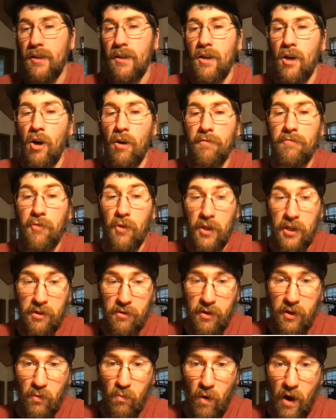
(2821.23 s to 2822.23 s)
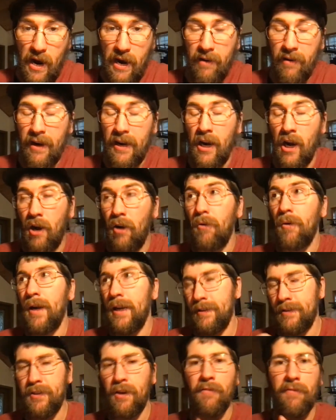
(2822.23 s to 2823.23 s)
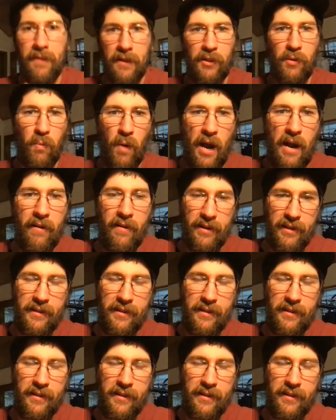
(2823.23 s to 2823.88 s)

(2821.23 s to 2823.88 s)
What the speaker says: hopefully you can wire it. Oh, and don't forget the wiring.